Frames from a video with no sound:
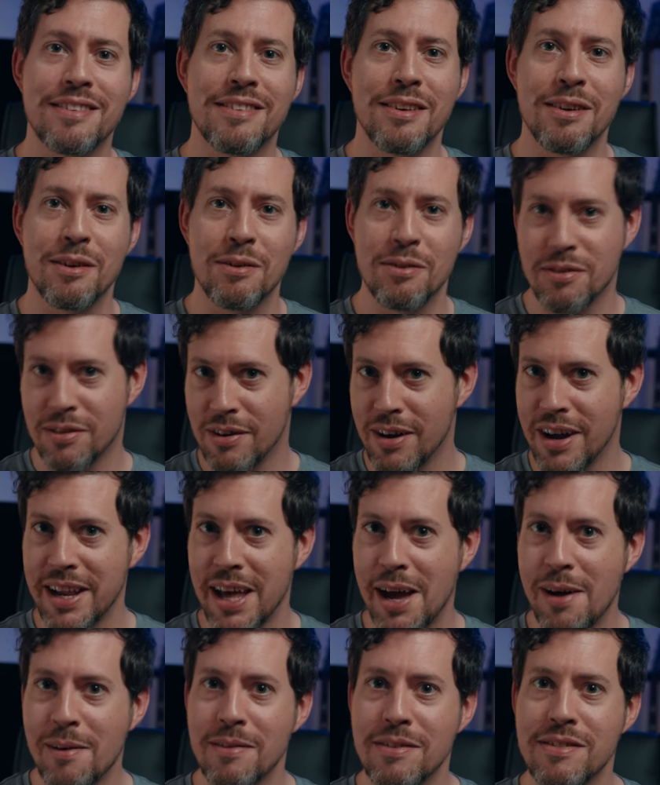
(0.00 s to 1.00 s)
to try it
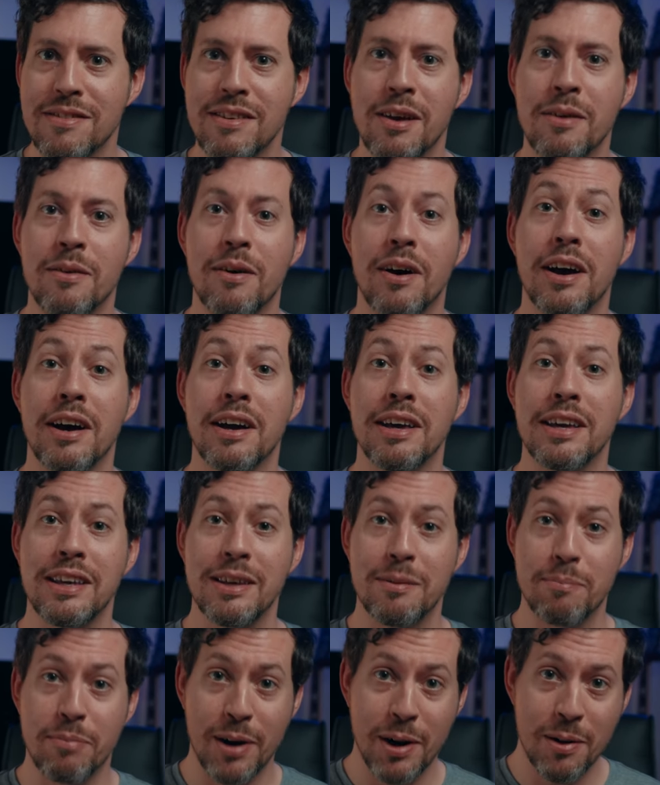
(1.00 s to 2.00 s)
out, so
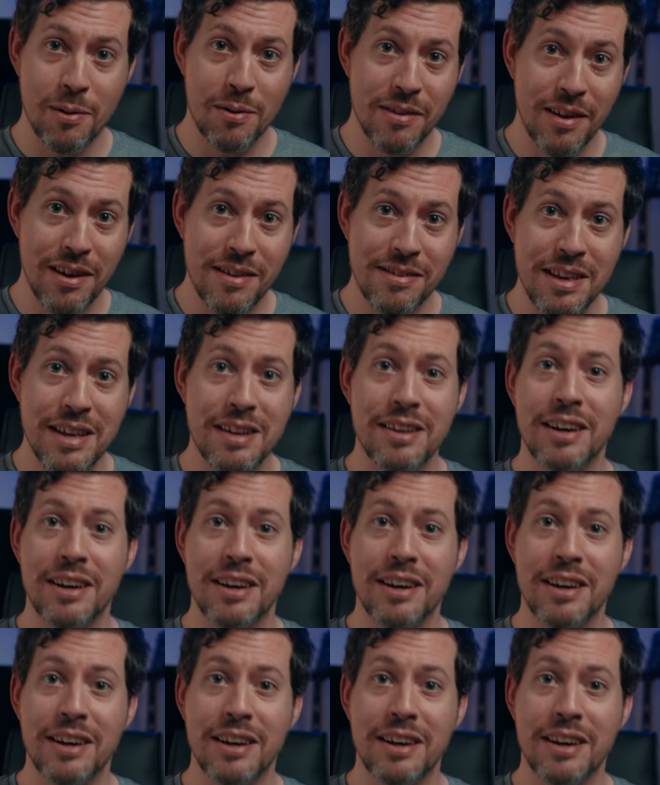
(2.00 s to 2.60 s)
I prioritised it.